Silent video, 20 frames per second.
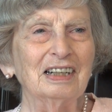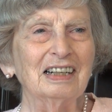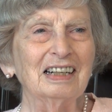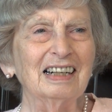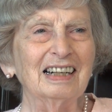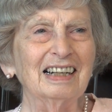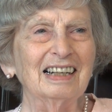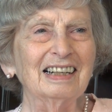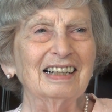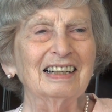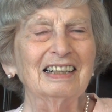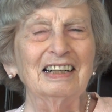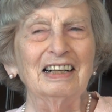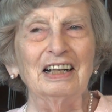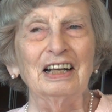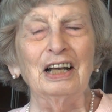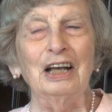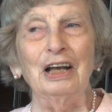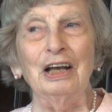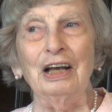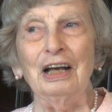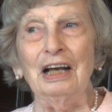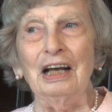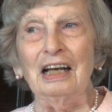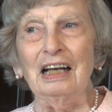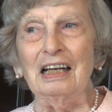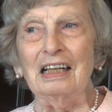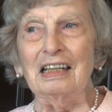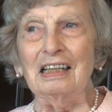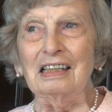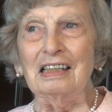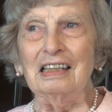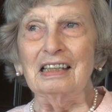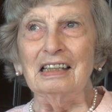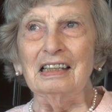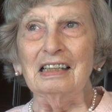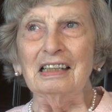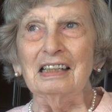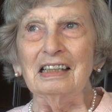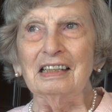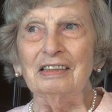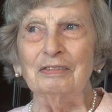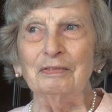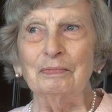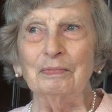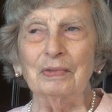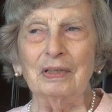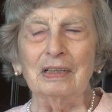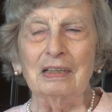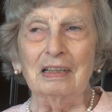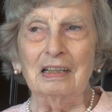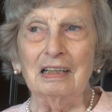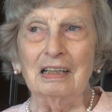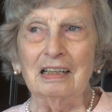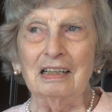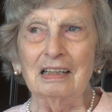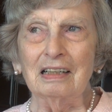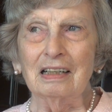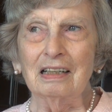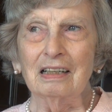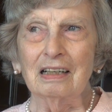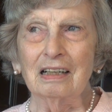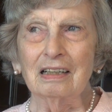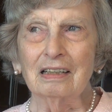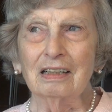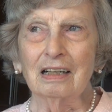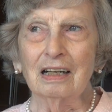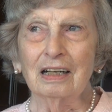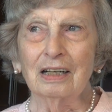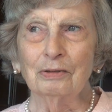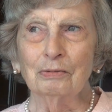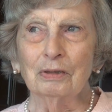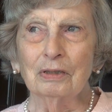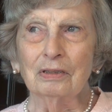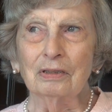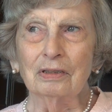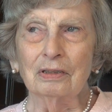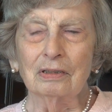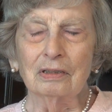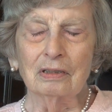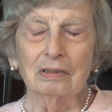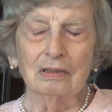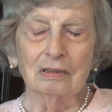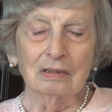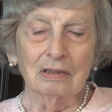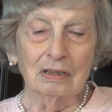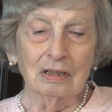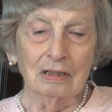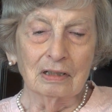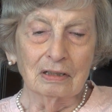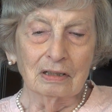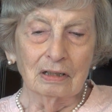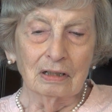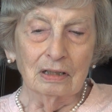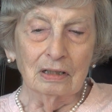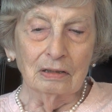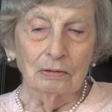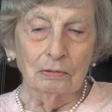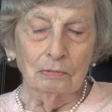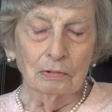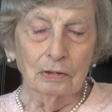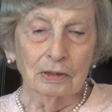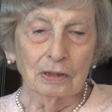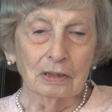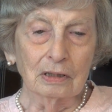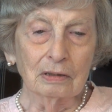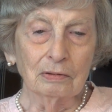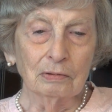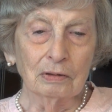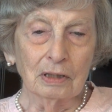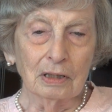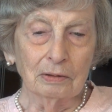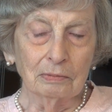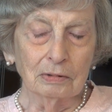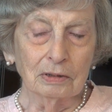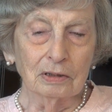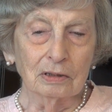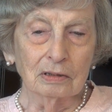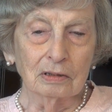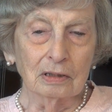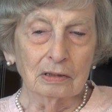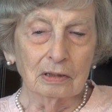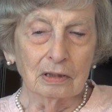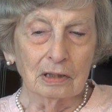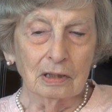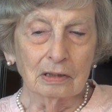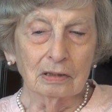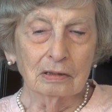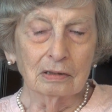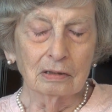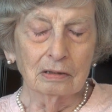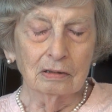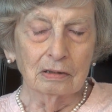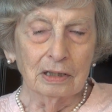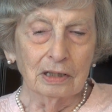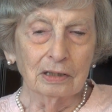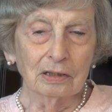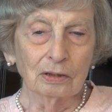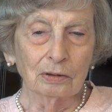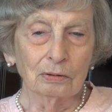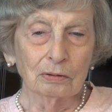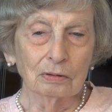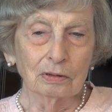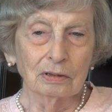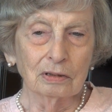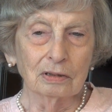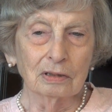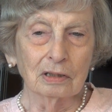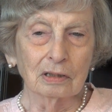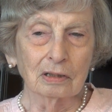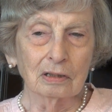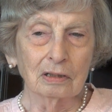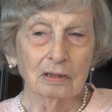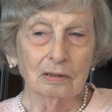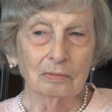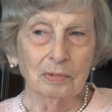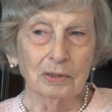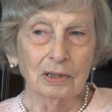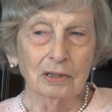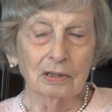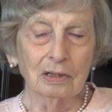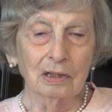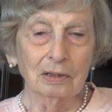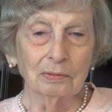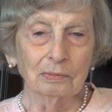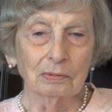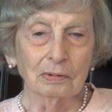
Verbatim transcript: Uh, the uh, I was working, well, I was taking courses at Columbia, I